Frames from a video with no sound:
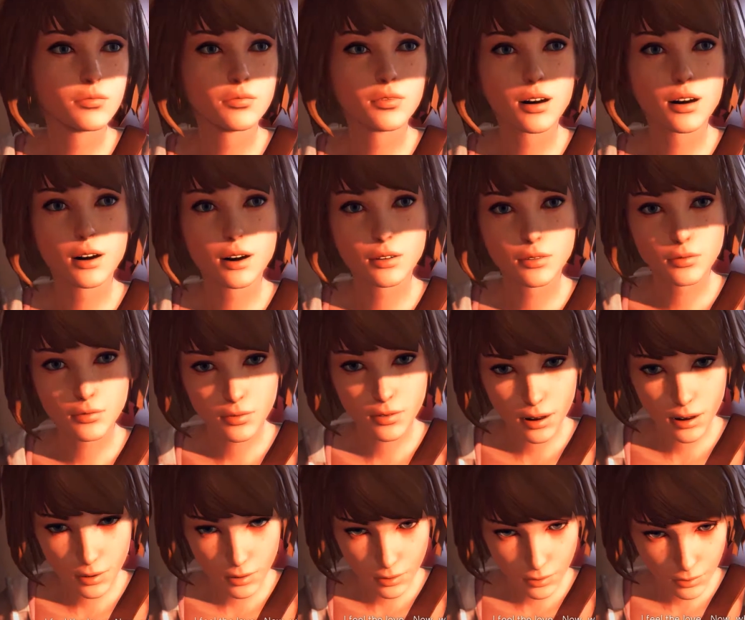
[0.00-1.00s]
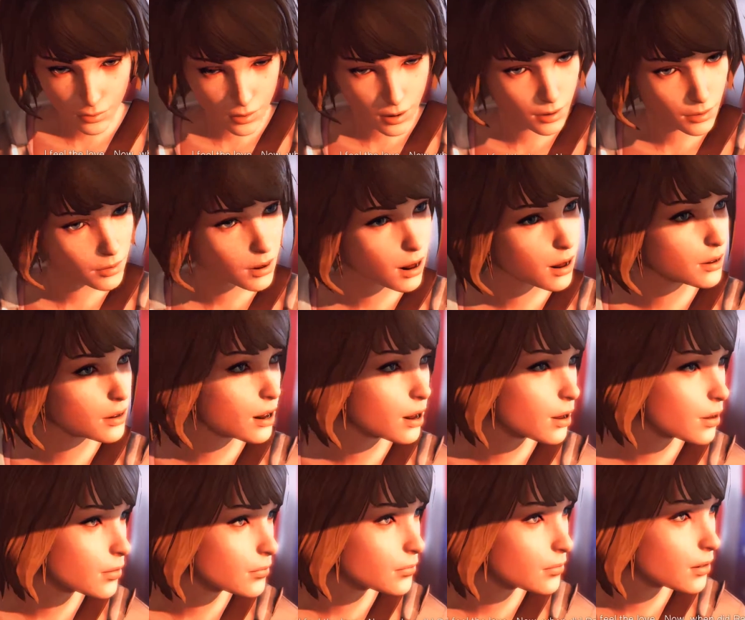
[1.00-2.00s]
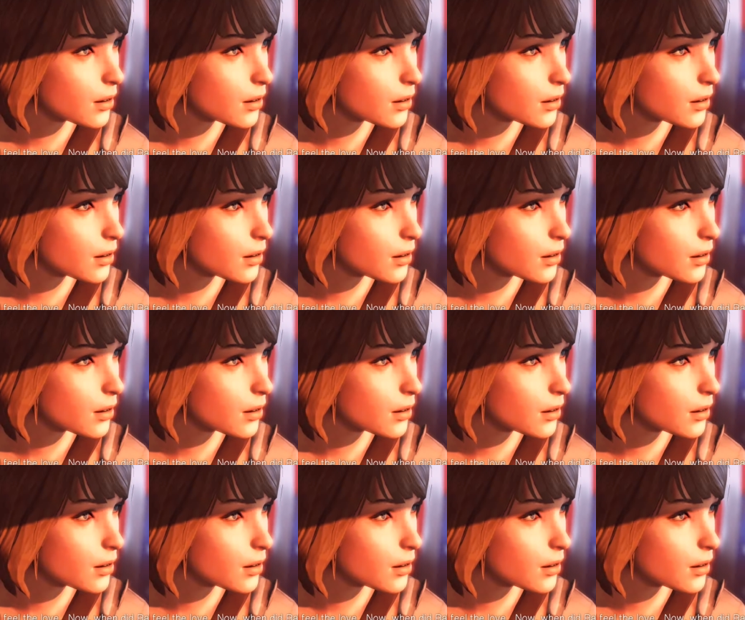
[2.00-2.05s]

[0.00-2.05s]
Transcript: Now, when did Rachel actually